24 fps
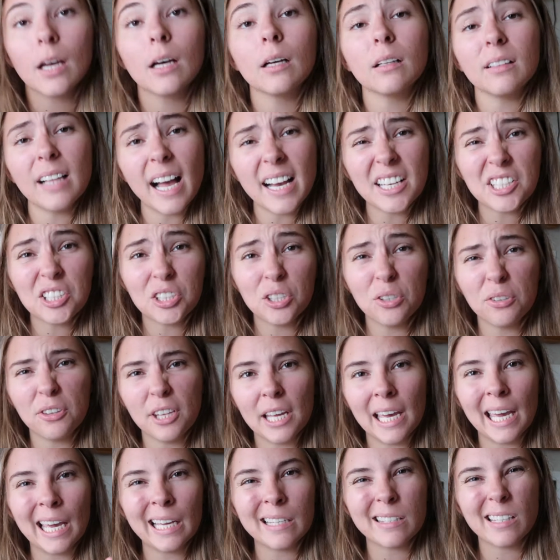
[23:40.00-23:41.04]
Last 2
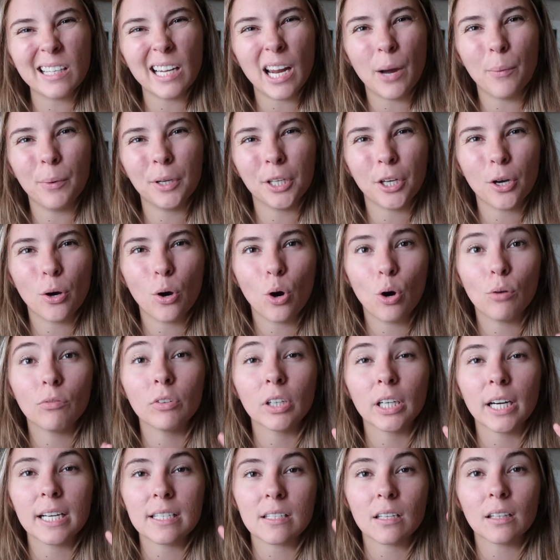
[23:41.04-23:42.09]
things that I want to go
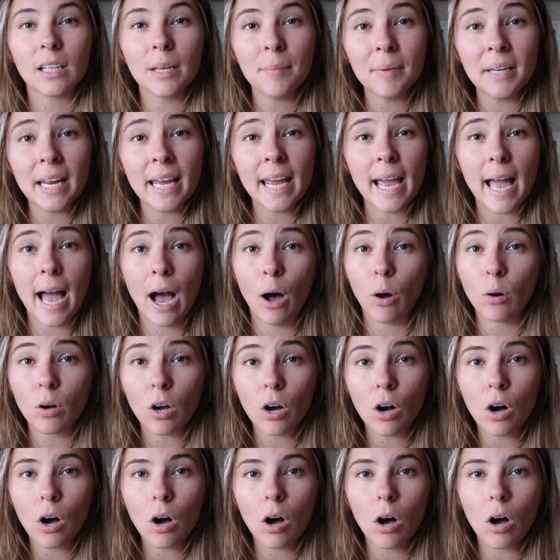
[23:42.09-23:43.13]
over is eliminate
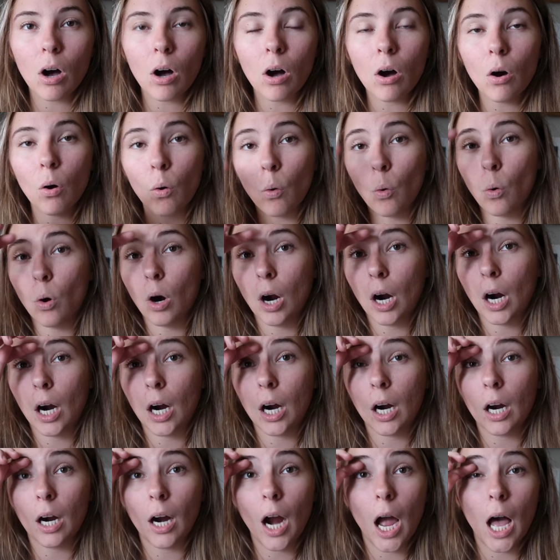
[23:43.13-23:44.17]
alcohol
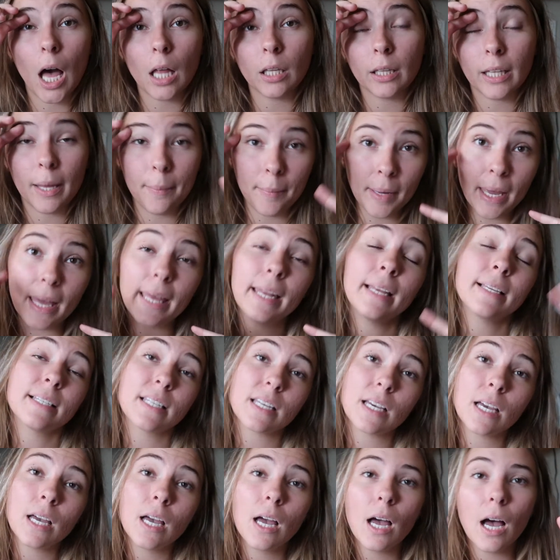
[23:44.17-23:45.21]
or limit.
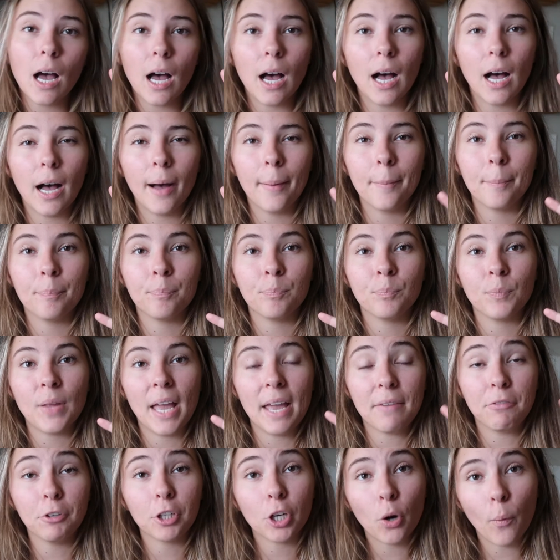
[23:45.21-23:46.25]

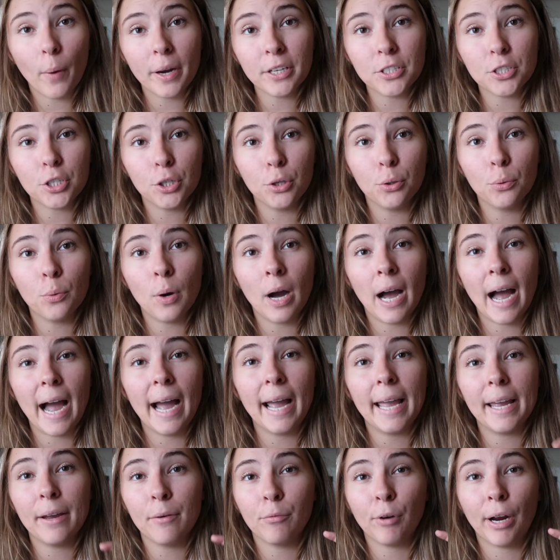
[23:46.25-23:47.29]
If you're going to,
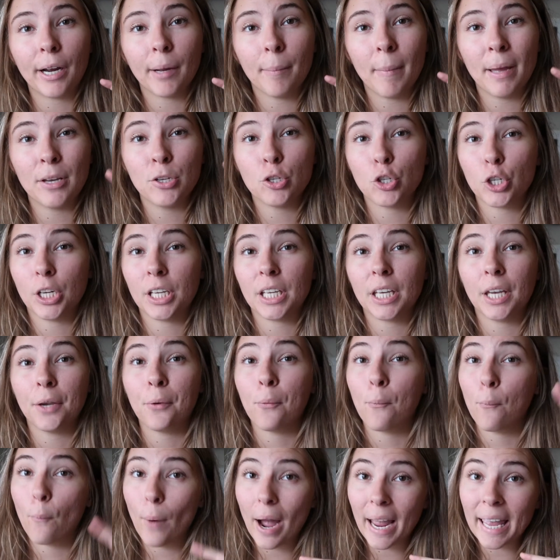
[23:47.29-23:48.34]
I recommend
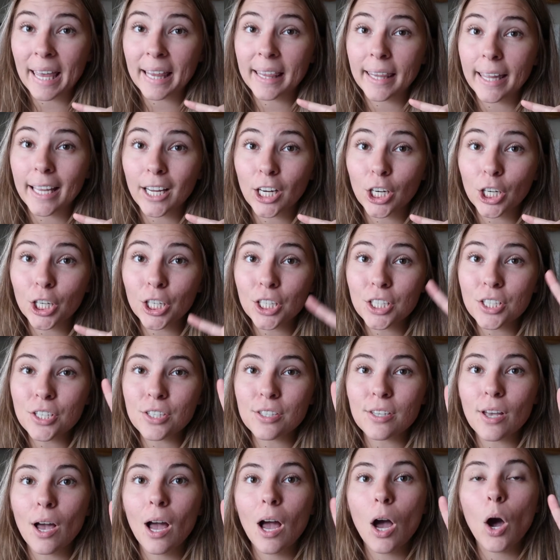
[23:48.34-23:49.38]
drinking white
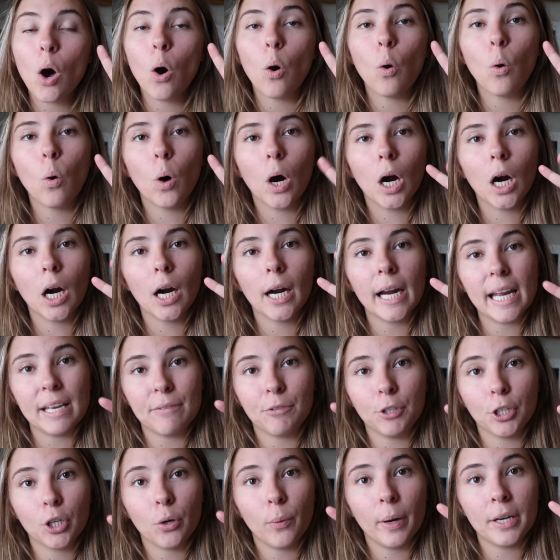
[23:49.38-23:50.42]
liquors, or if
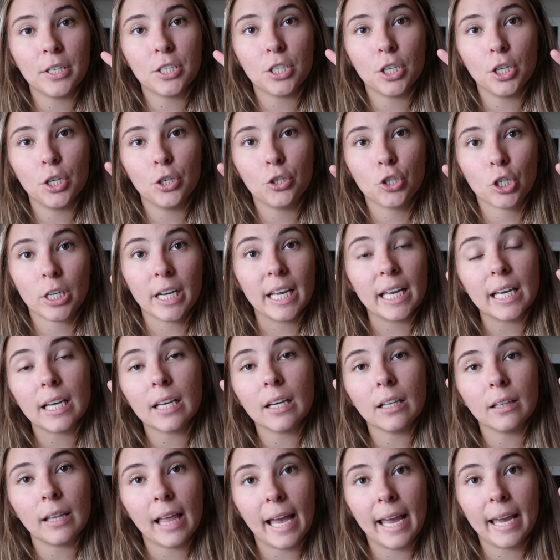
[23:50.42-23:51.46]
you're going to drink
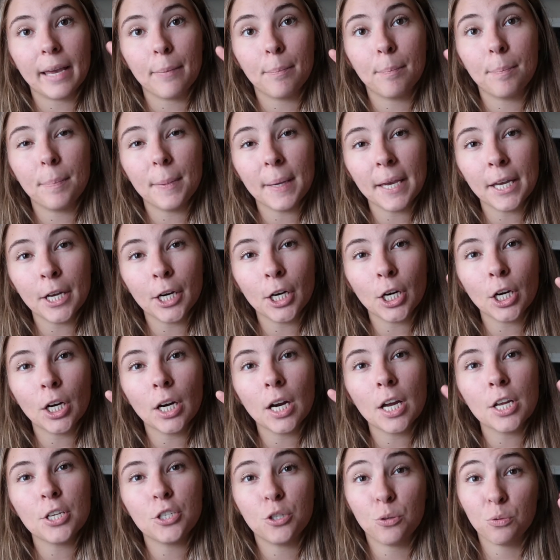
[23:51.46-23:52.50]
like
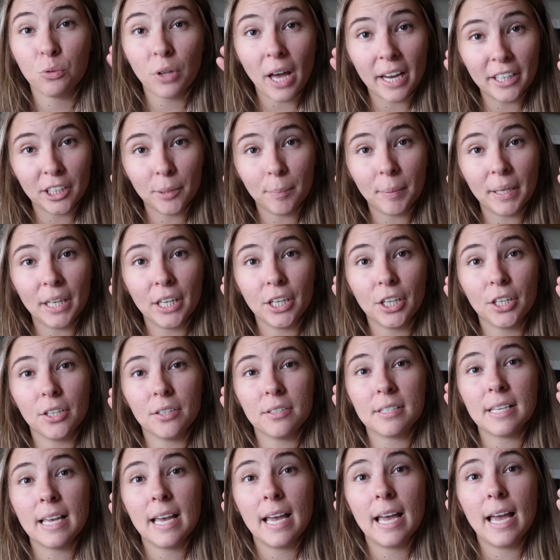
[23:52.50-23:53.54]
beer, do lighter
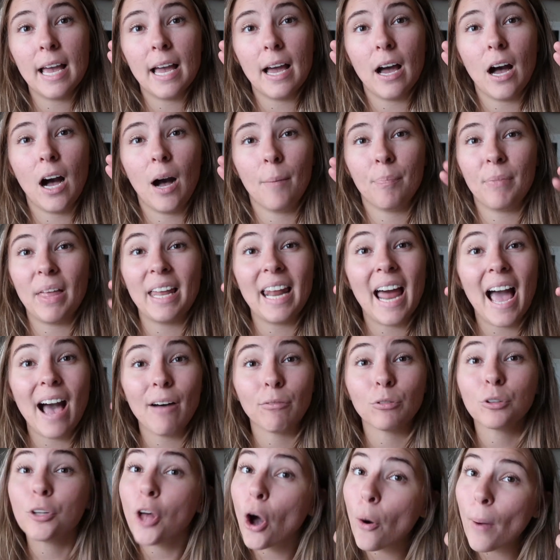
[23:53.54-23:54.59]
beers that
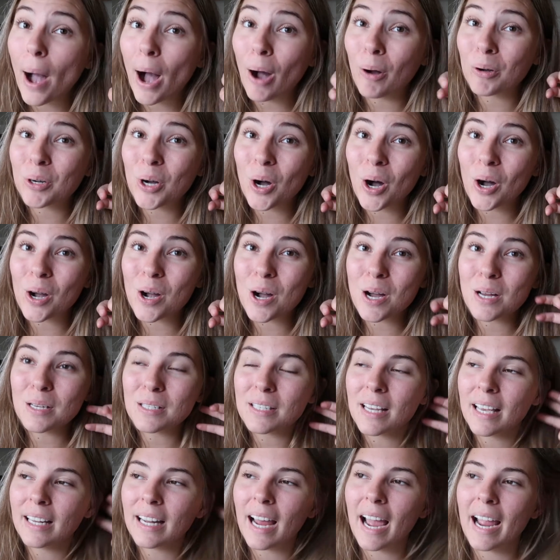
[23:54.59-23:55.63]
have low alcohol
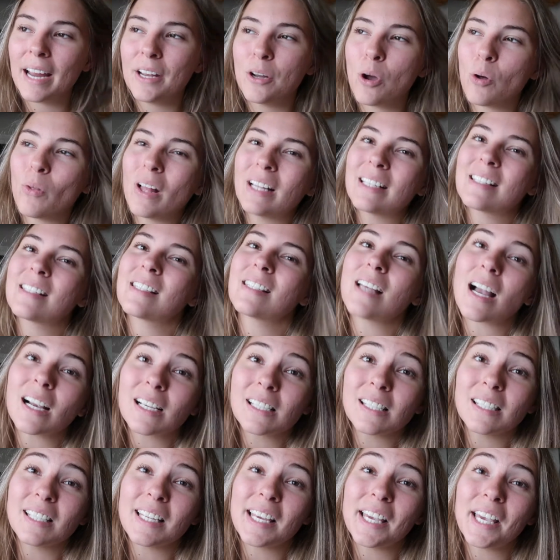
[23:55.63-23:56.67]
content. I know that
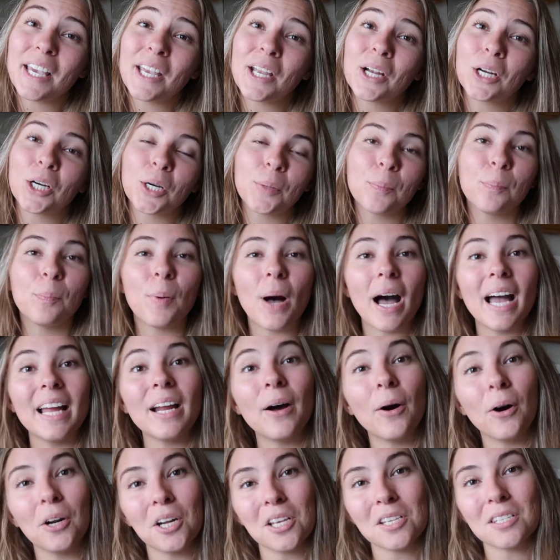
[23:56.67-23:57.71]
sucks to hear, but
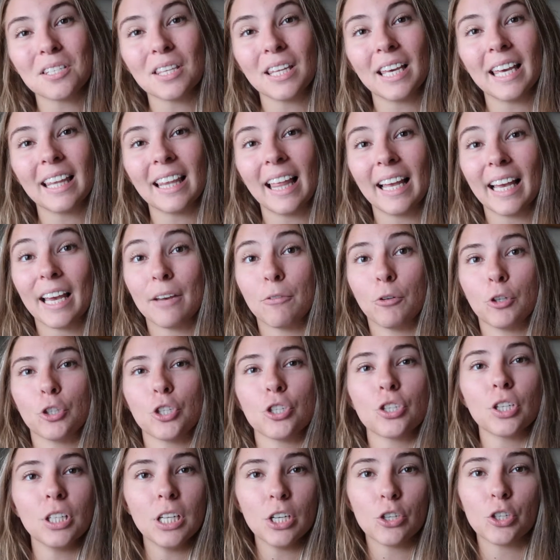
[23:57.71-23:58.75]
honestly, like if you're
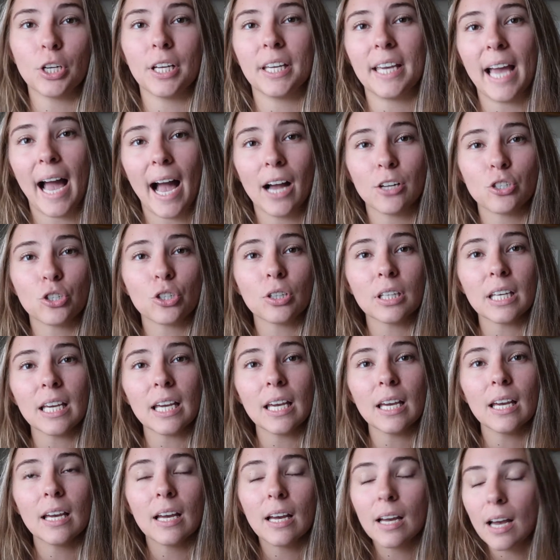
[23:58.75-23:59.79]
just gonna drink
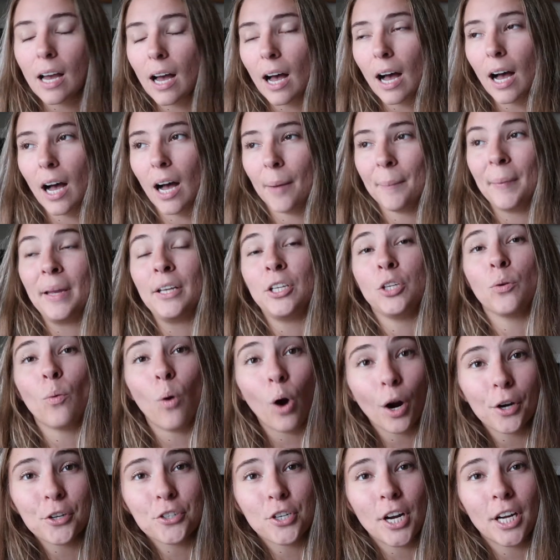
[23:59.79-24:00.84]
casually and you
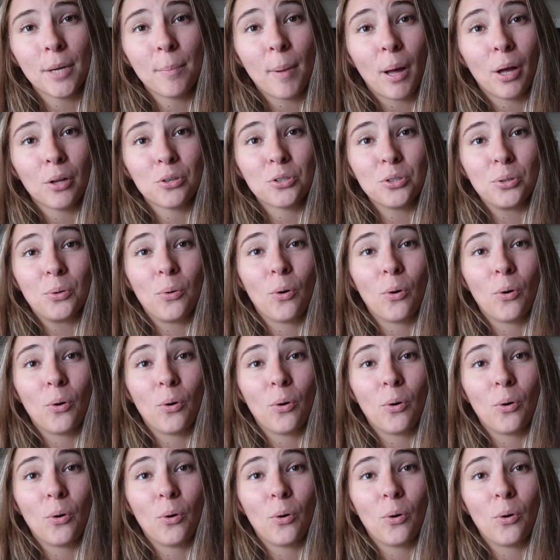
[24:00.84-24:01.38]
are trying to balance your